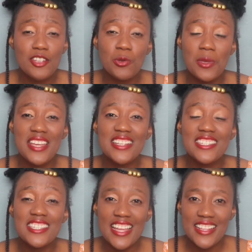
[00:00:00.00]
to his
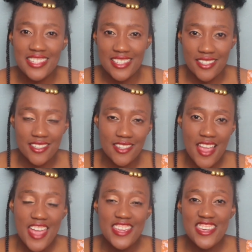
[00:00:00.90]
senses.
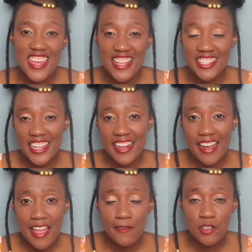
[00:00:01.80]
Yes, he
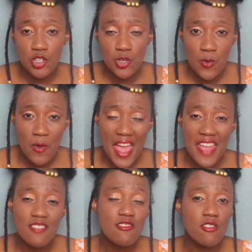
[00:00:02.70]
left you
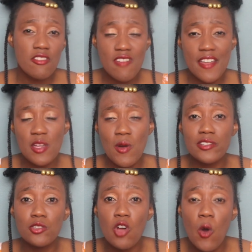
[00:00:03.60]
and he thought that he
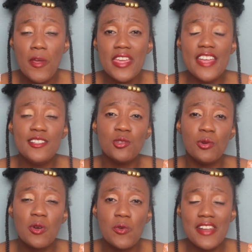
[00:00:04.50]
was going
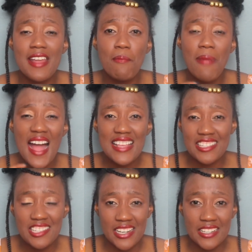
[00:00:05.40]
into greener
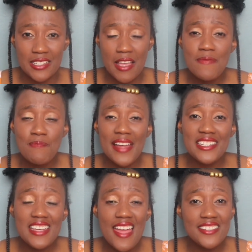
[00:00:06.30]
pastures,
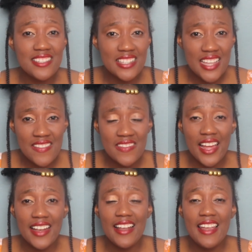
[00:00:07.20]
but he has seen
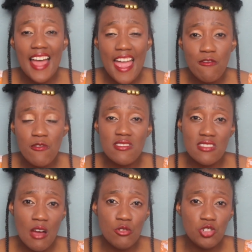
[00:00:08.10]
that life
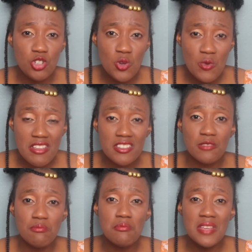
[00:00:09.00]
without you
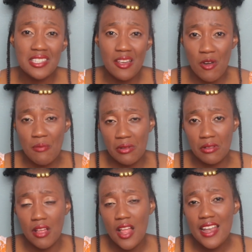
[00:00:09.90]
is
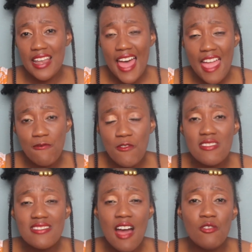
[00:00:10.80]
miserable. Life
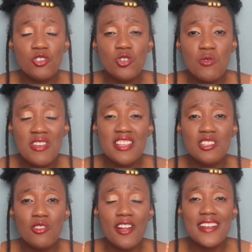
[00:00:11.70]
without you
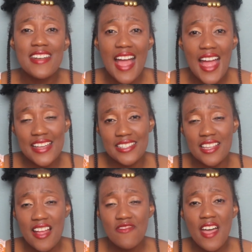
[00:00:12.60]
is not
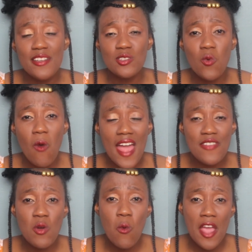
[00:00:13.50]
nice. That is
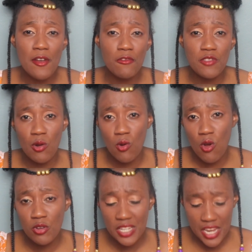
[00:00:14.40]
why the word of the
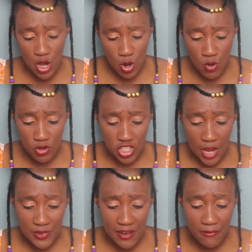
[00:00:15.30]
Lord in Luke
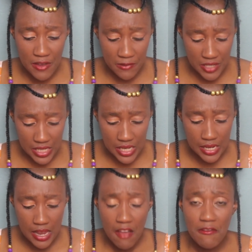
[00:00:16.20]
chapter
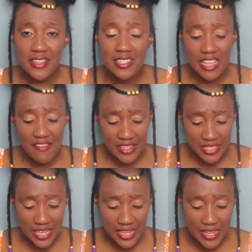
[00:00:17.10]
15 verse
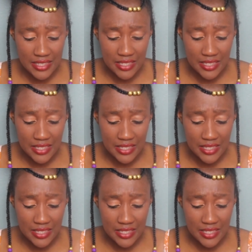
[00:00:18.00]
17, it